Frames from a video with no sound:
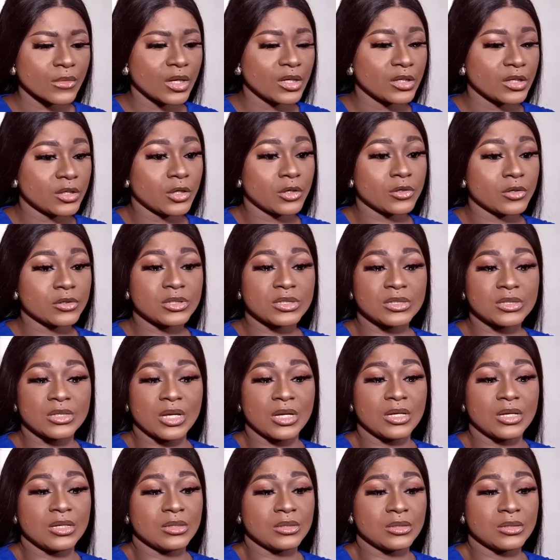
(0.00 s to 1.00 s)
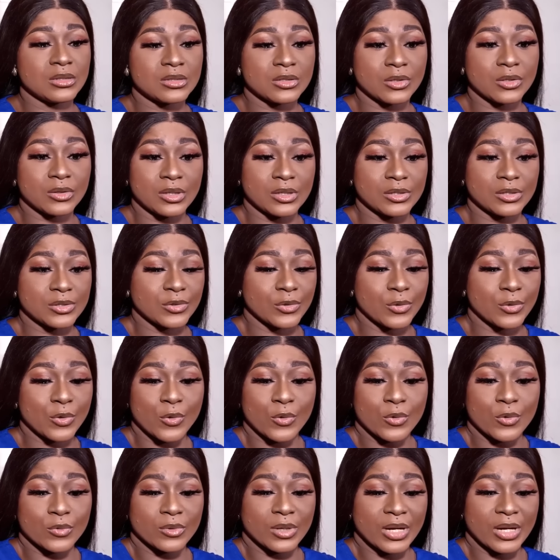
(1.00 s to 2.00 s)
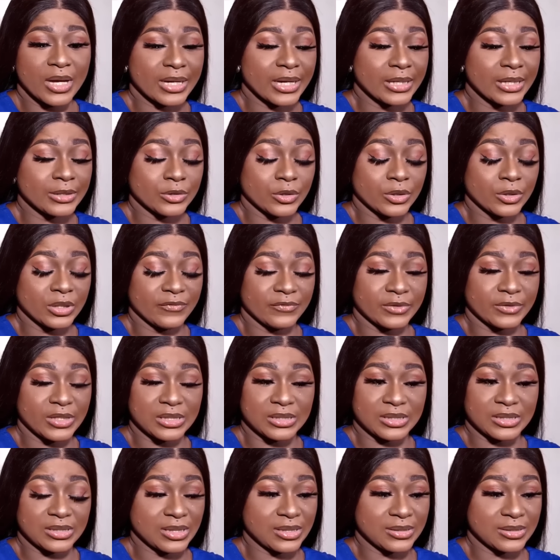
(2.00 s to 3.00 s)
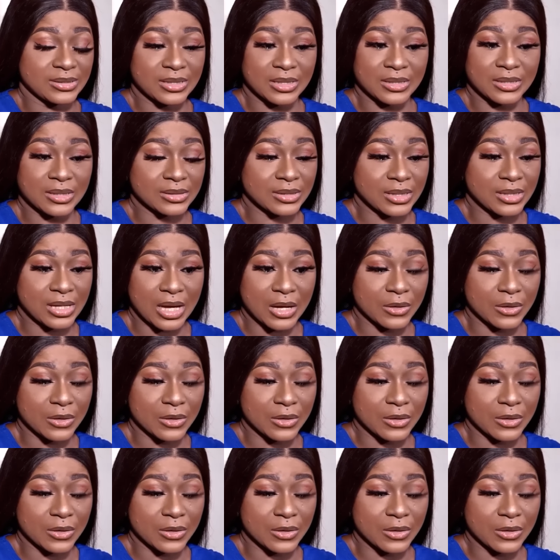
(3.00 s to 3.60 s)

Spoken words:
He does things on his own like I don't even exist in this